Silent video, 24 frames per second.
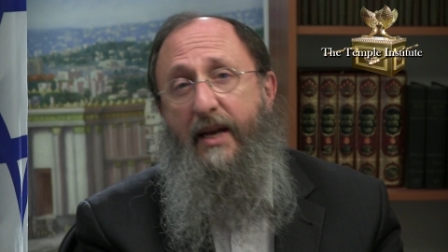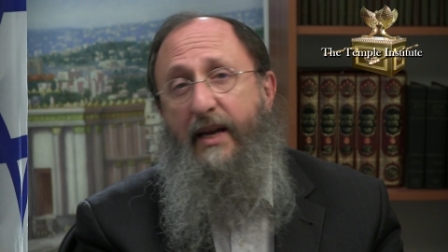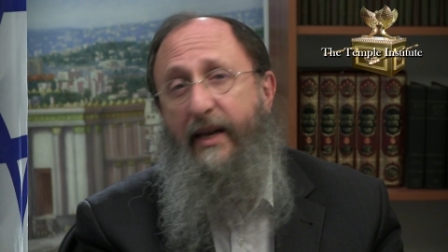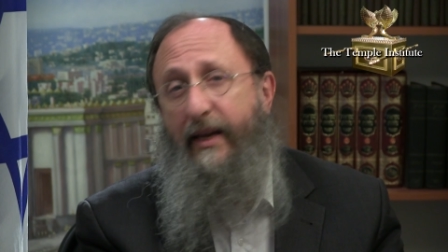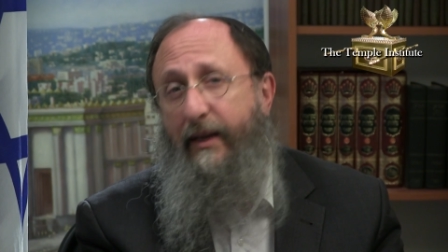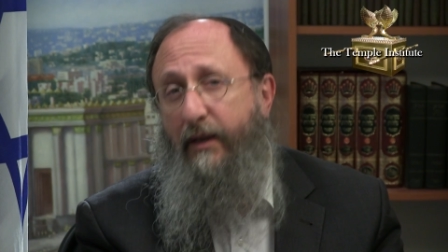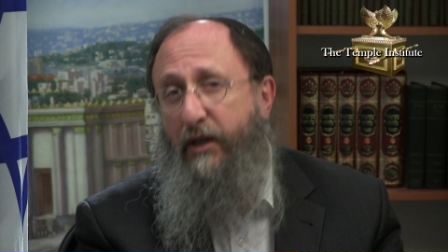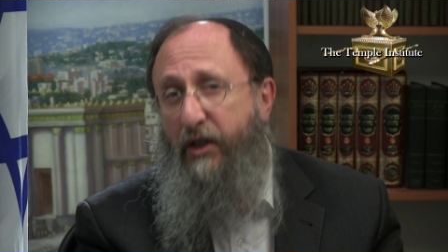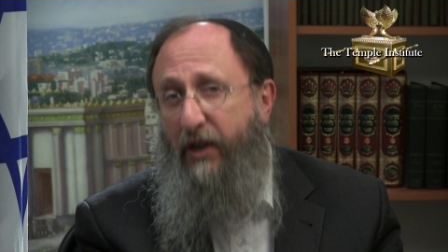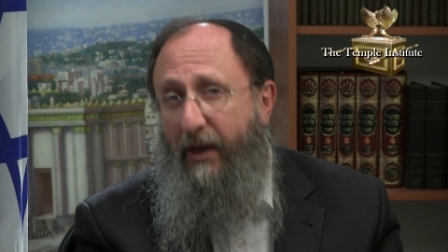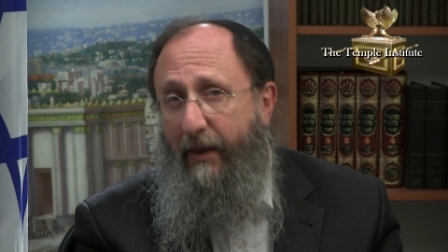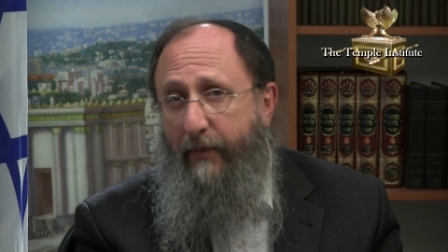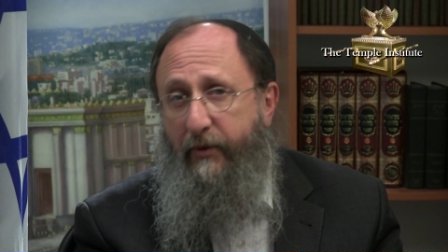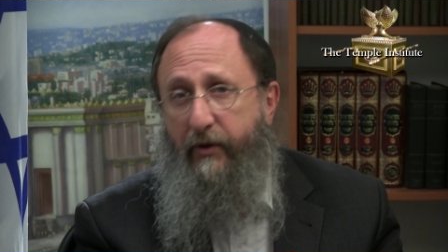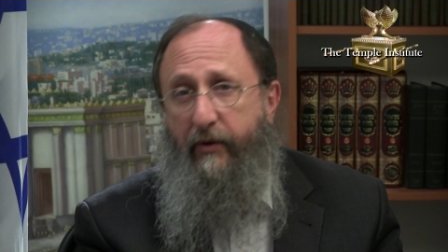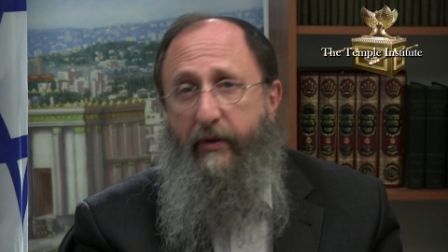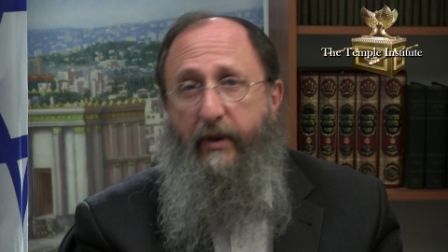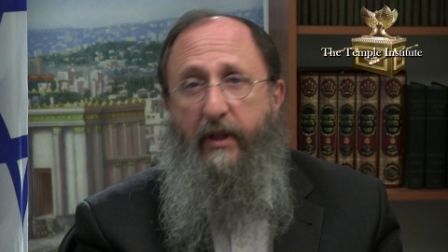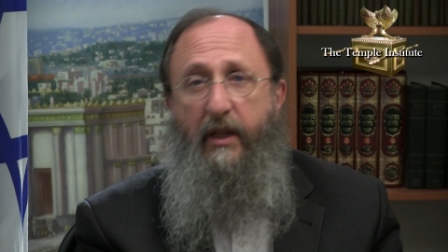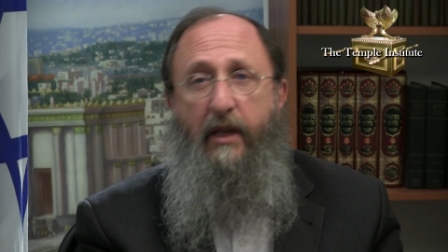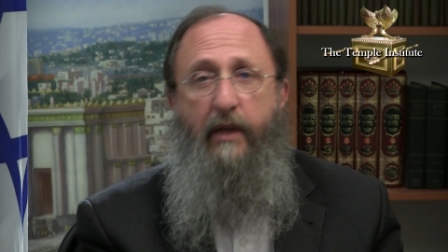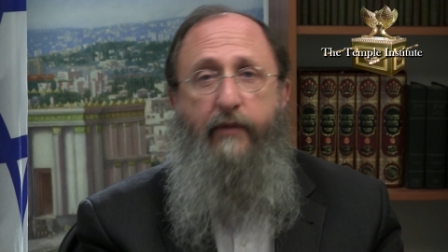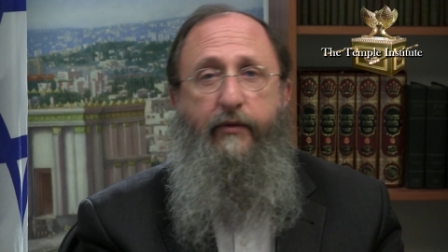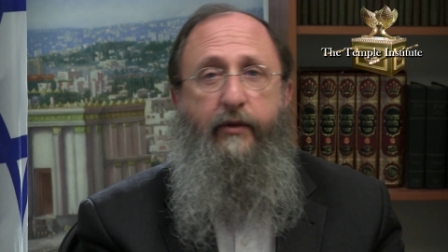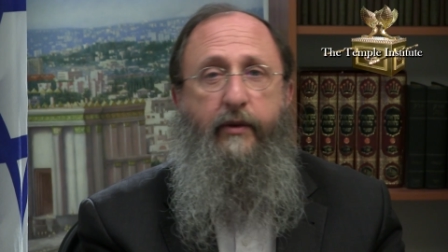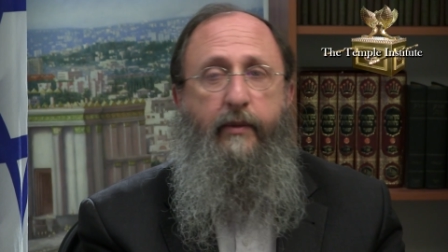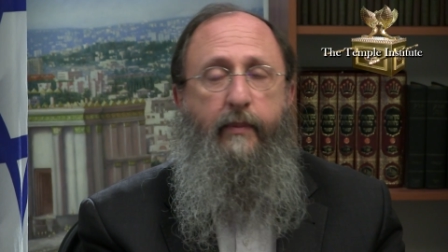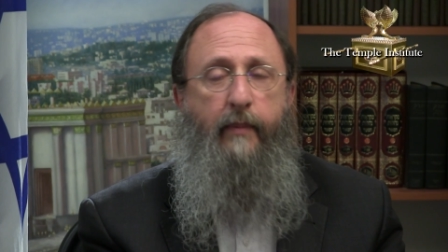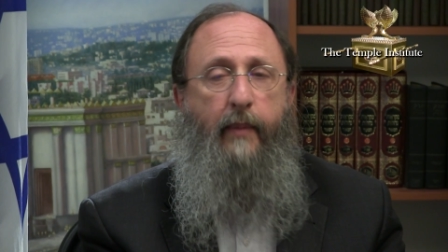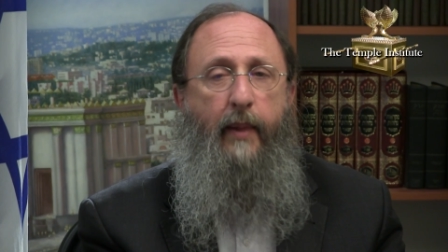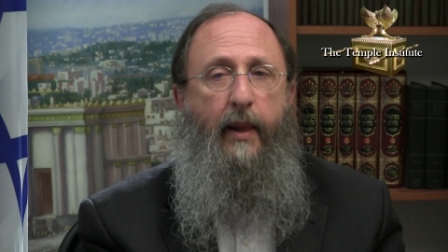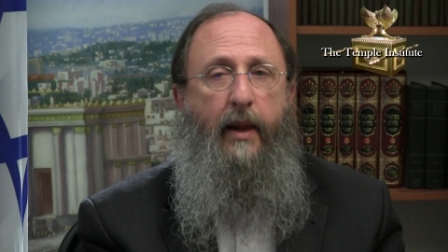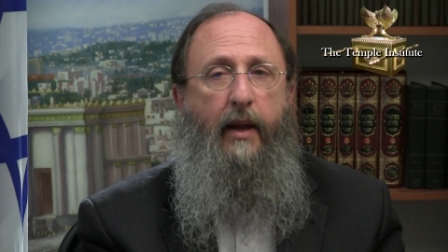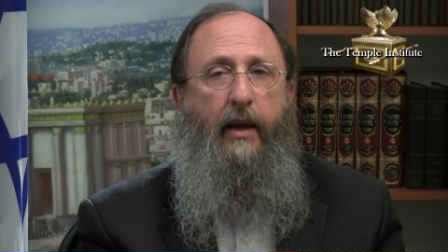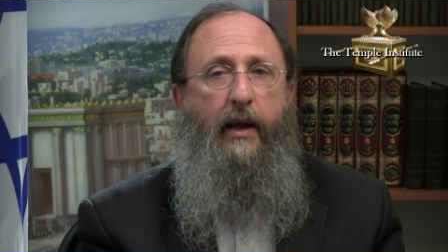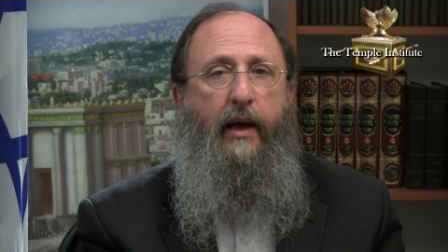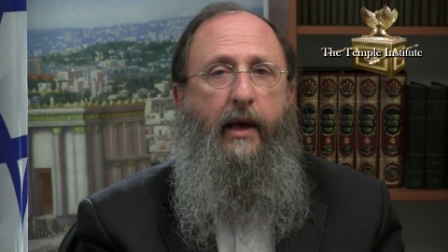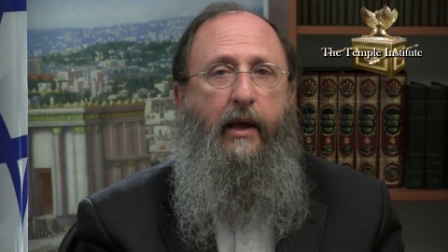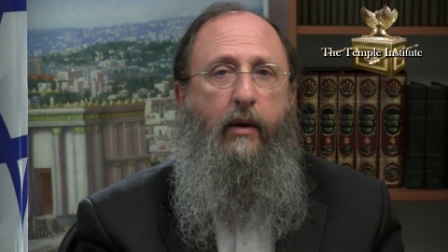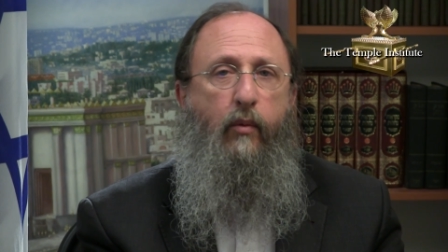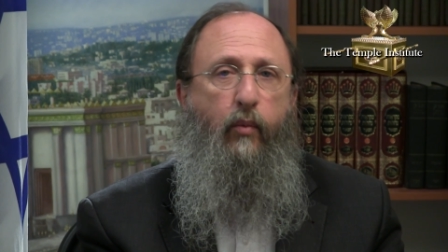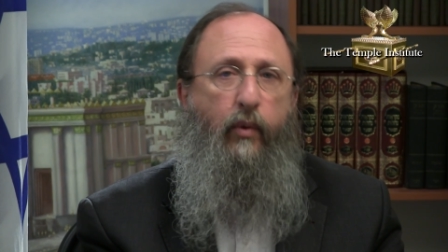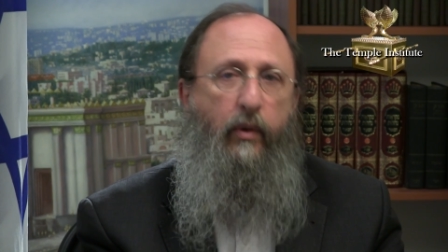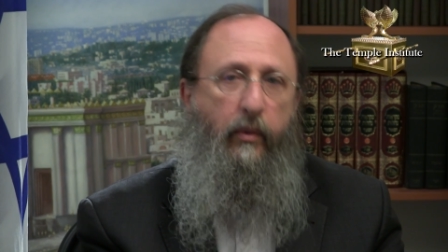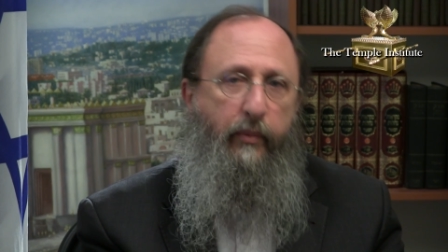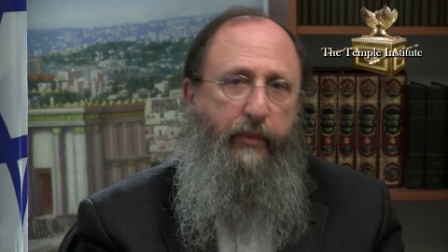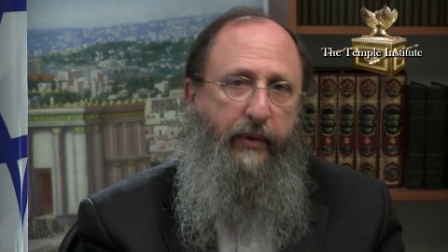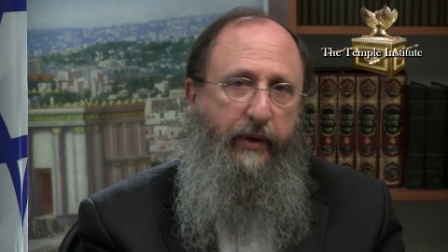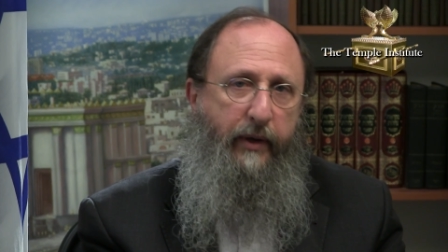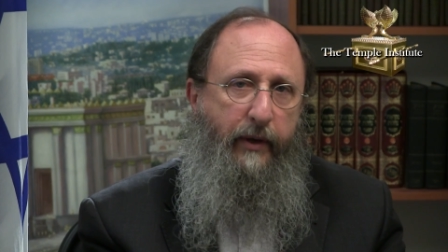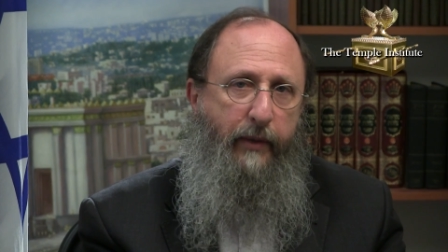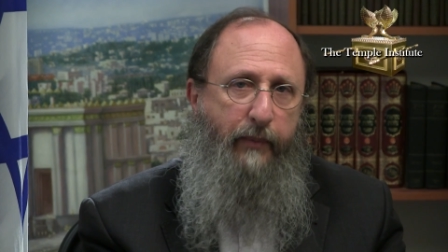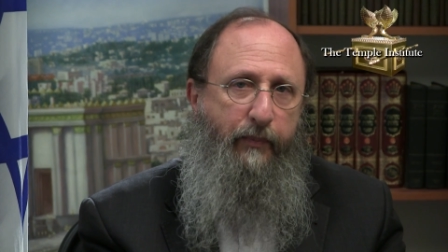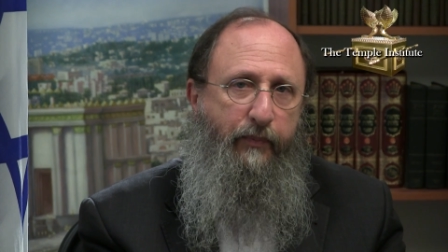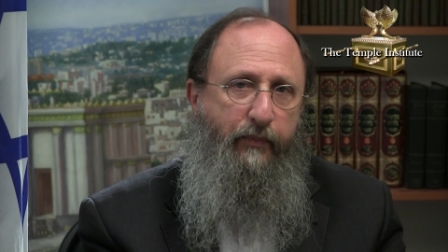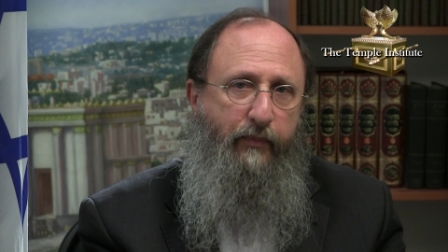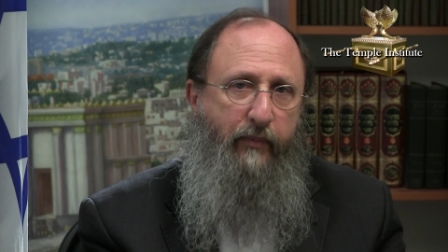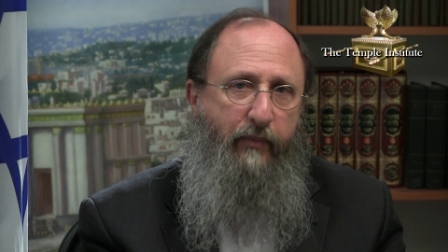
in chapter eleven, it will be